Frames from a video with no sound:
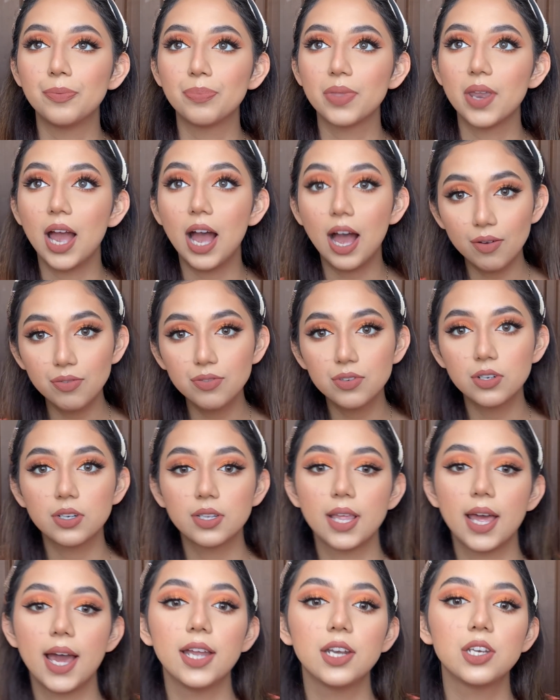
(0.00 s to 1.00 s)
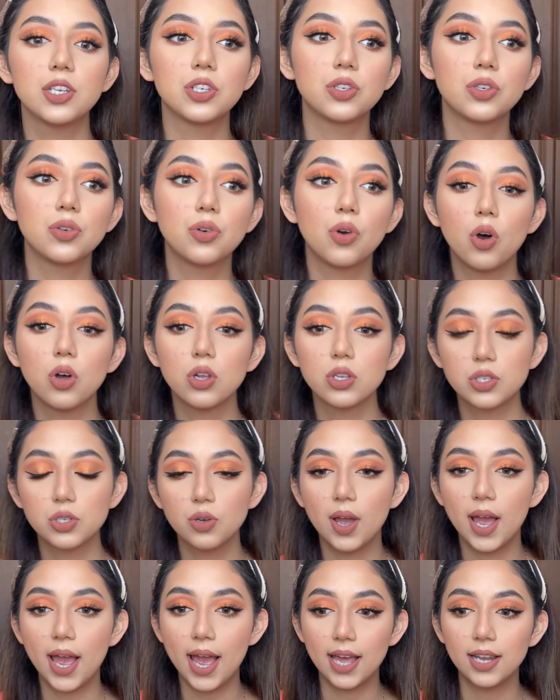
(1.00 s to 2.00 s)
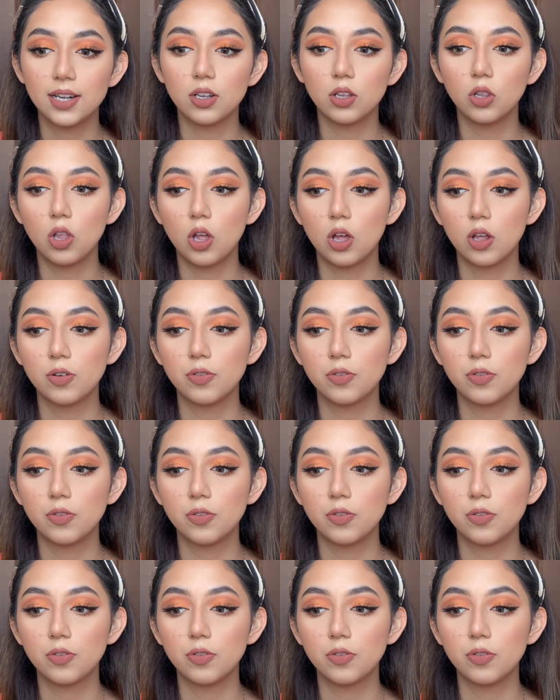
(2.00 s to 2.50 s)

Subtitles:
after that, you also had a lot